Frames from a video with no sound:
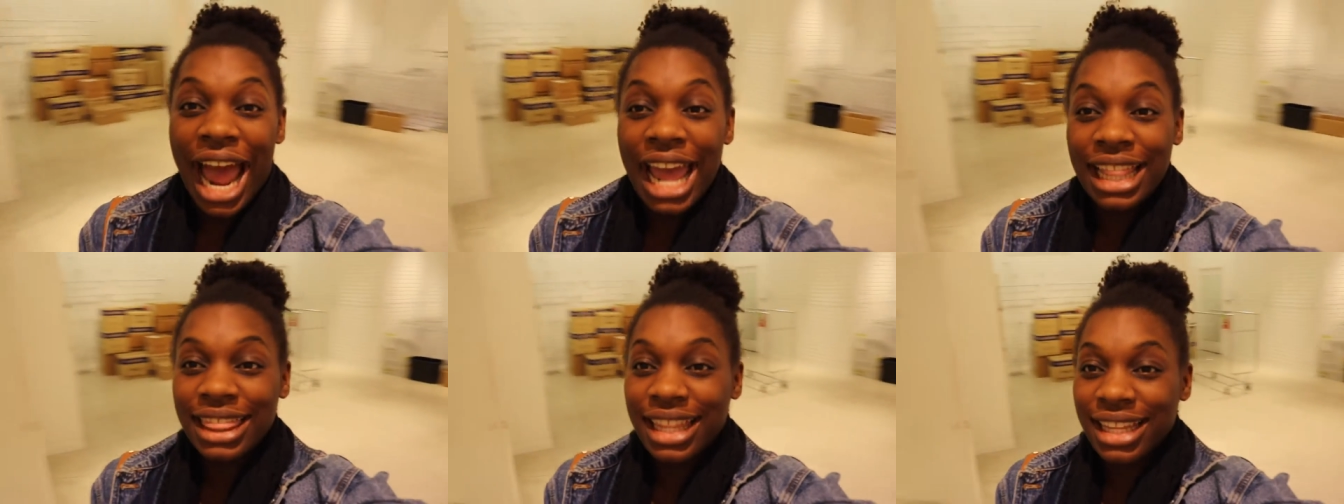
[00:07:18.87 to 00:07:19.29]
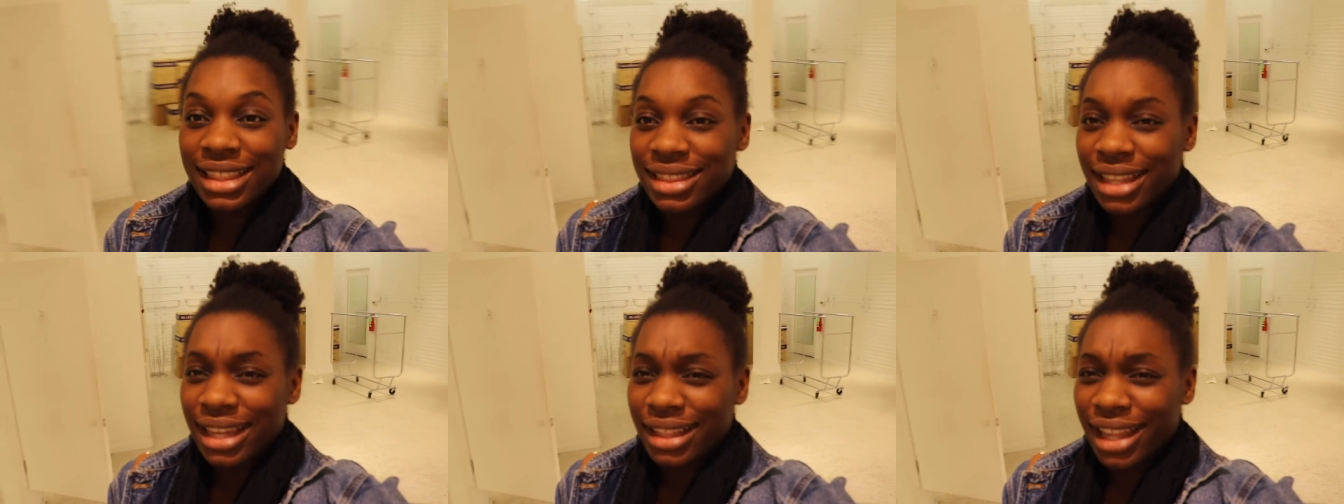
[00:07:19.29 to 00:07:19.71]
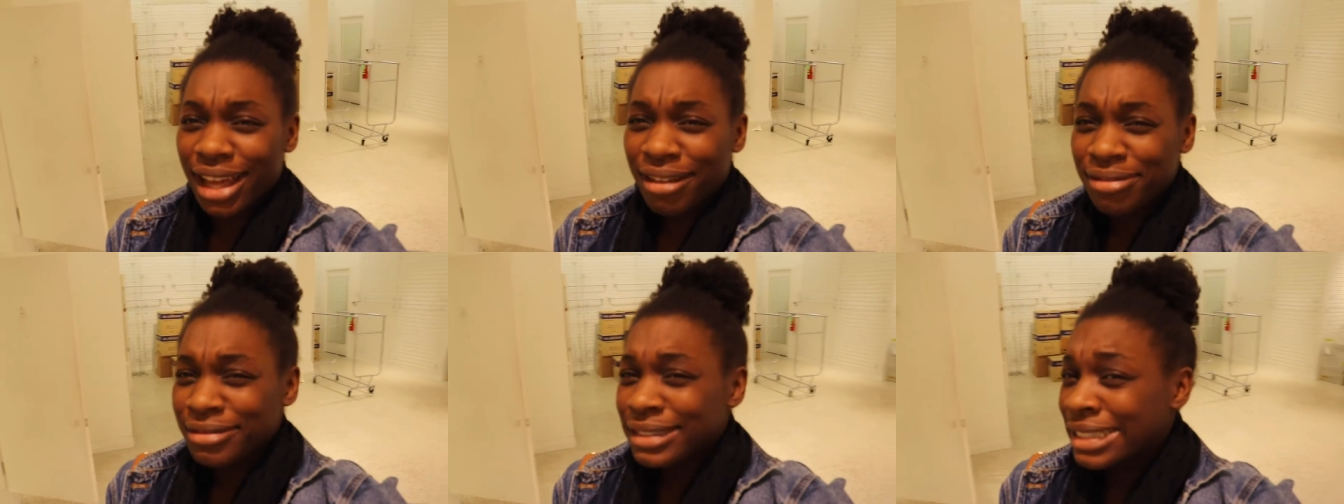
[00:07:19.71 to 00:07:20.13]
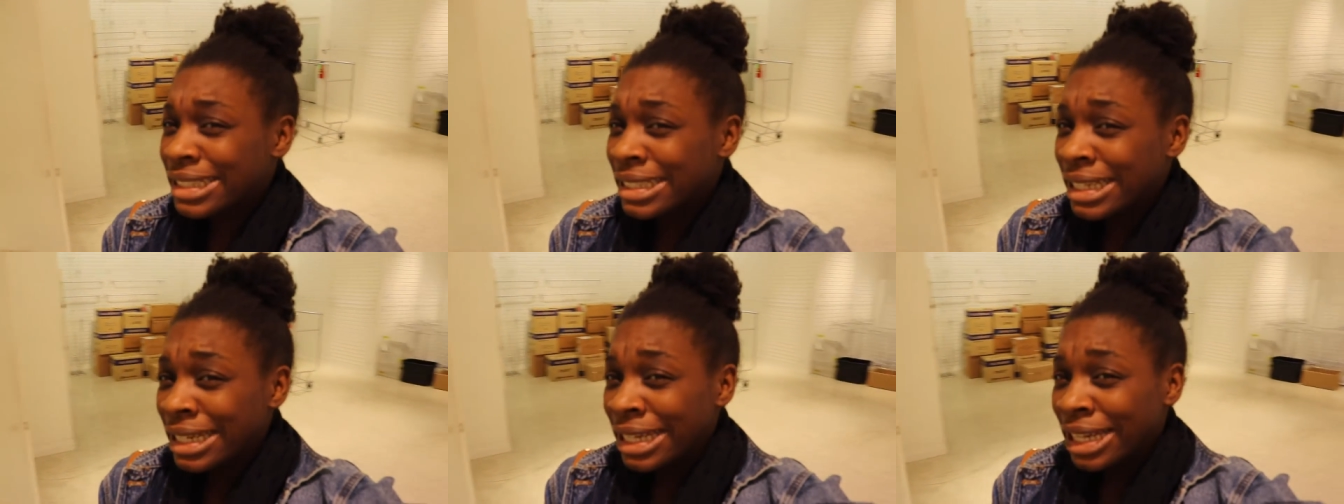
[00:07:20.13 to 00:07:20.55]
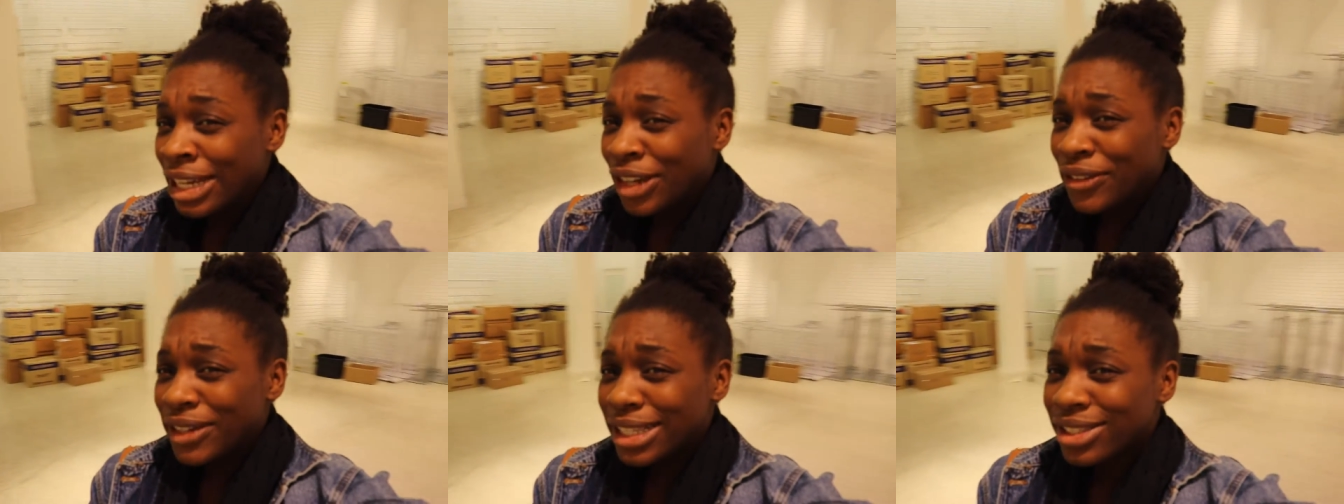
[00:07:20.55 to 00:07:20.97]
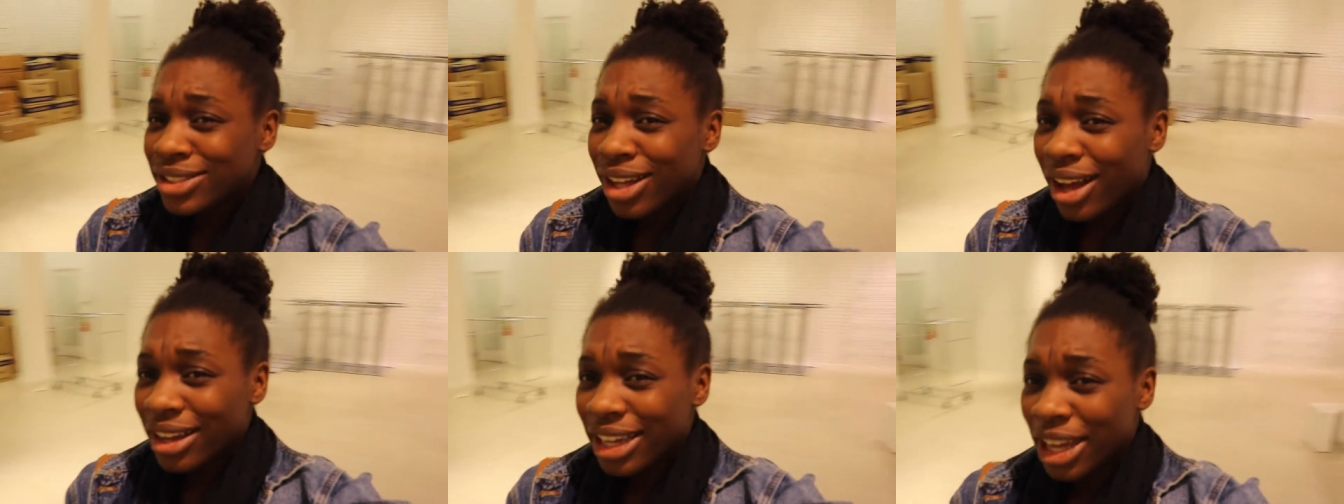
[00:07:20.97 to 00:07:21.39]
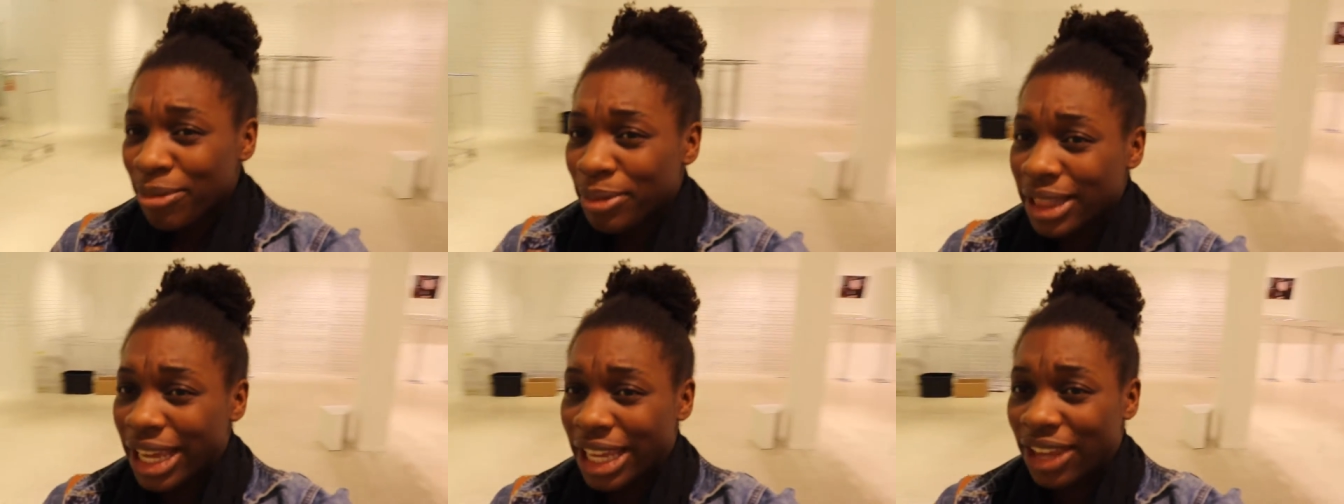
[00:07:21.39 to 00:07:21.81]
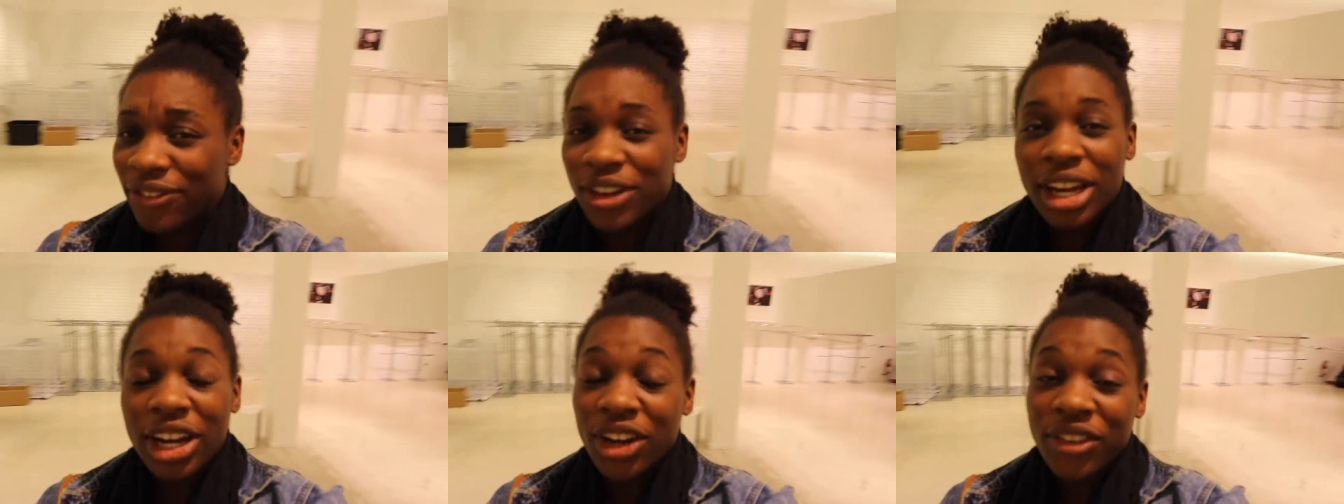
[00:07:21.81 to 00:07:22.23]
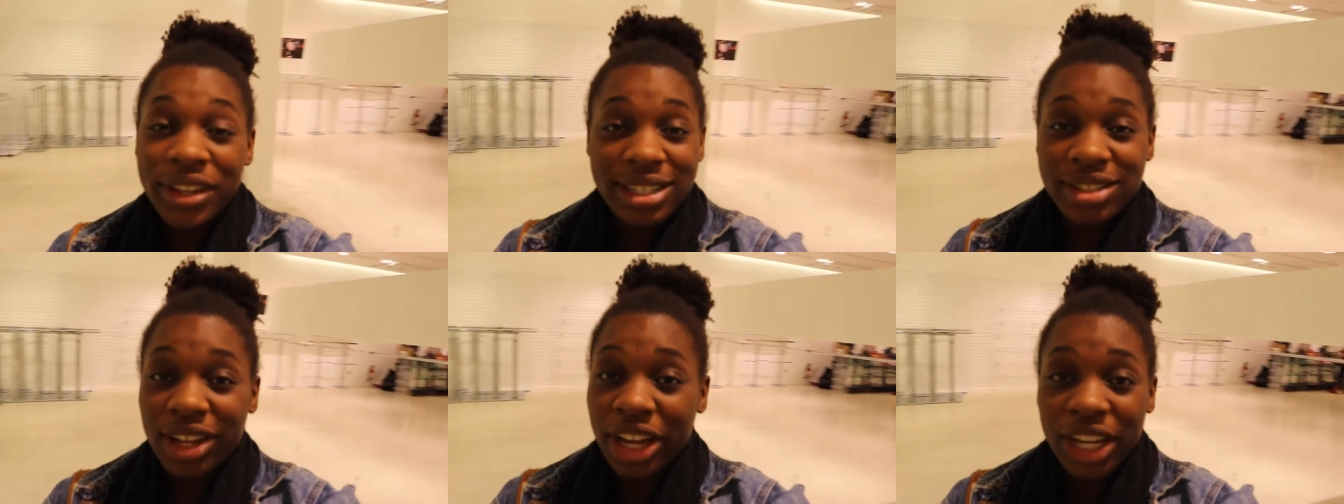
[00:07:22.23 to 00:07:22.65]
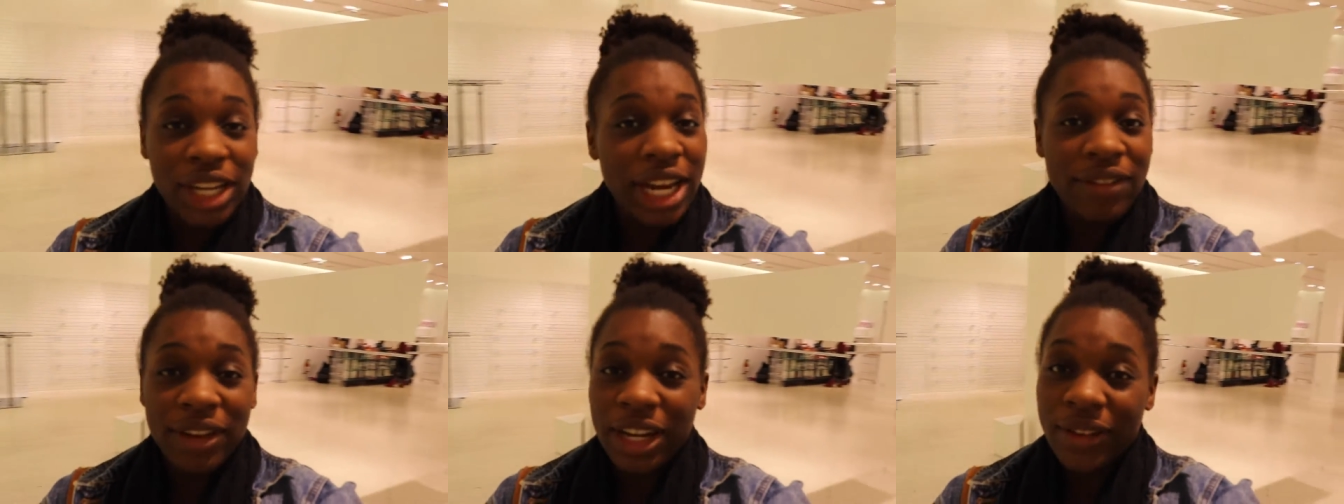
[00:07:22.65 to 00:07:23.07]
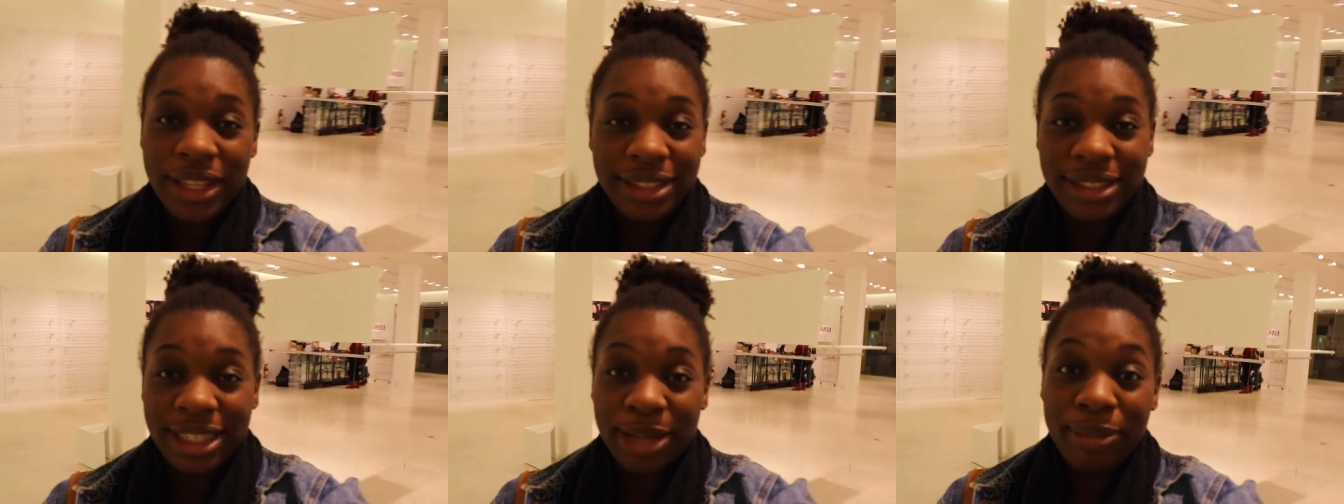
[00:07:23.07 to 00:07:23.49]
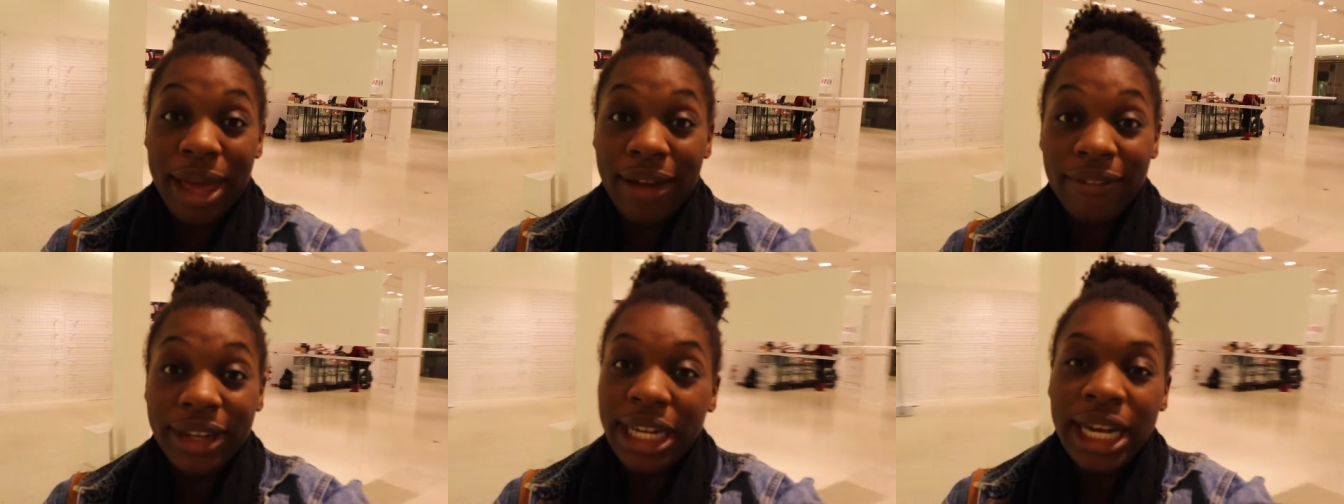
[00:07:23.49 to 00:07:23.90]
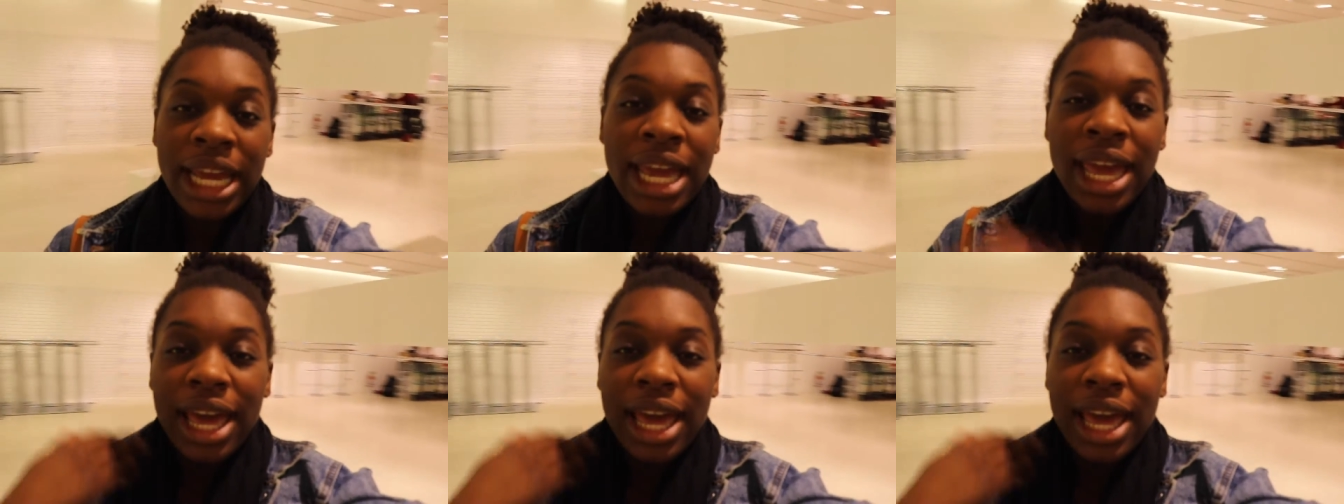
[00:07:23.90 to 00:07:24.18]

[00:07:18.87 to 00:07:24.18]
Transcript: I think they left restocking, but like if you're gonna restock, you never go this deep ever.